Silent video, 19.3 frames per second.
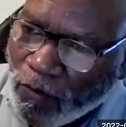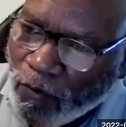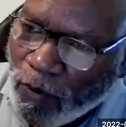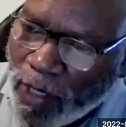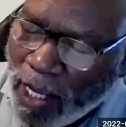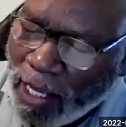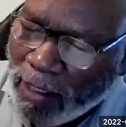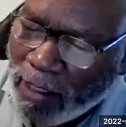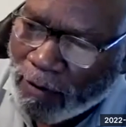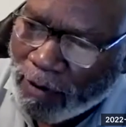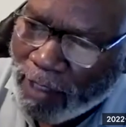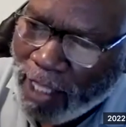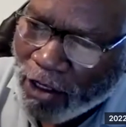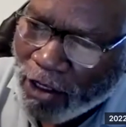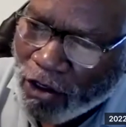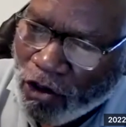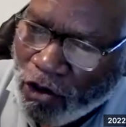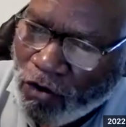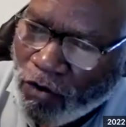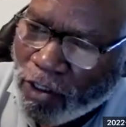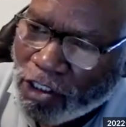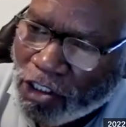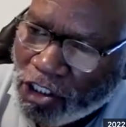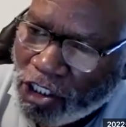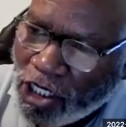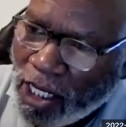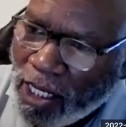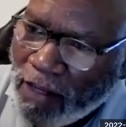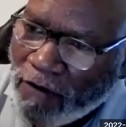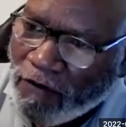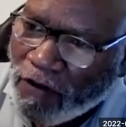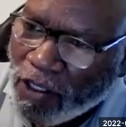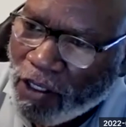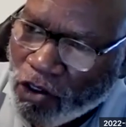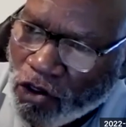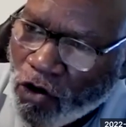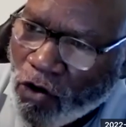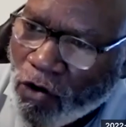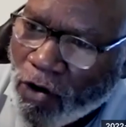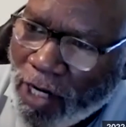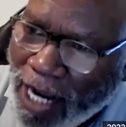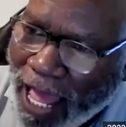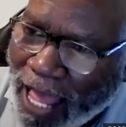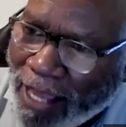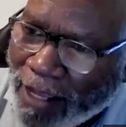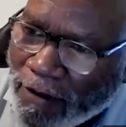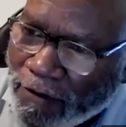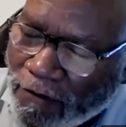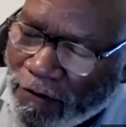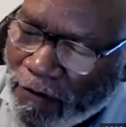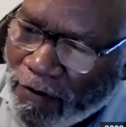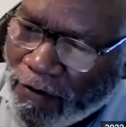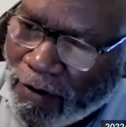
that you achieve in your life